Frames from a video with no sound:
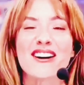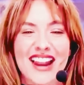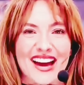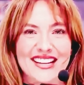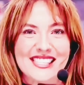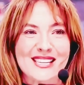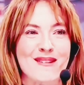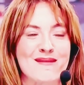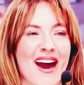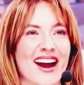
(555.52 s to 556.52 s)
Nice to
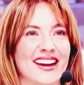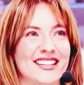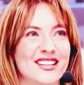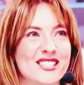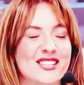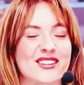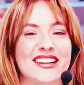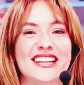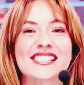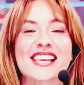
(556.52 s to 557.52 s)
be back in your
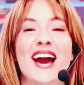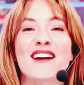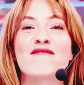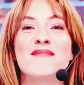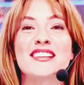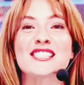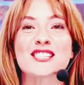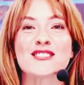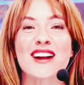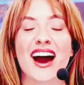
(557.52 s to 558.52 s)
screens. I have missed
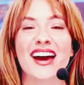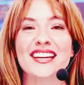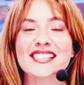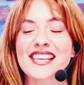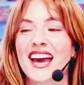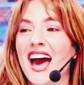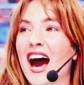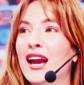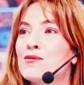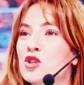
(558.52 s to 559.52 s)
you guys.
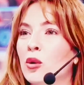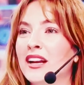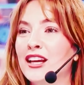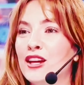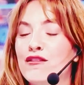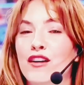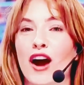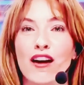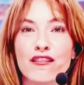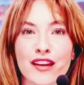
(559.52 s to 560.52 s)
I am joining you for
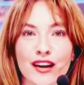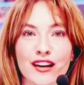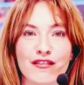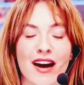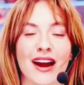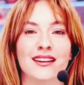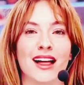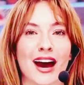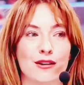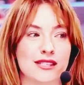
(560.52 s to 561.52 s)
our very final
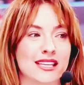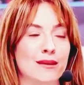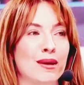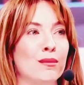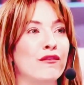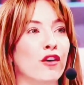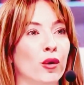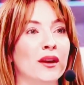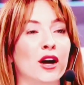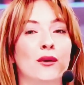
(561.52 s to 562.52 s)
housekeeping before
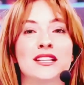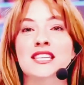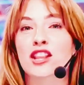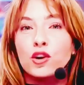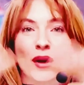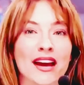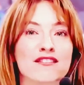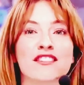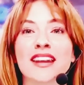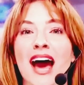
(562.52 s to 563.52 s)
we go into the grand
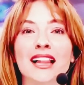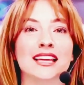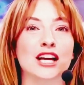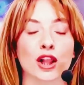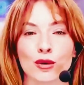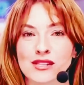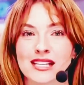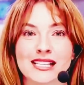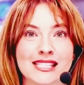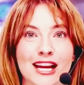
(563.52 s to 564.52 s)
finale
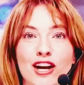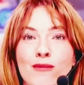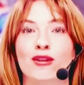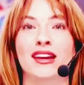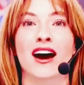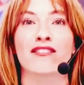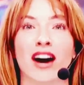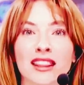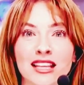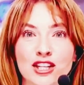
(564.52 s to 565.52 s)
closing ceremony of
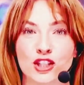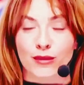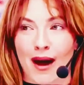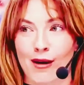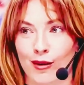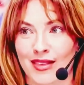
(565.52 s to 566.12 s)
Unleash the Power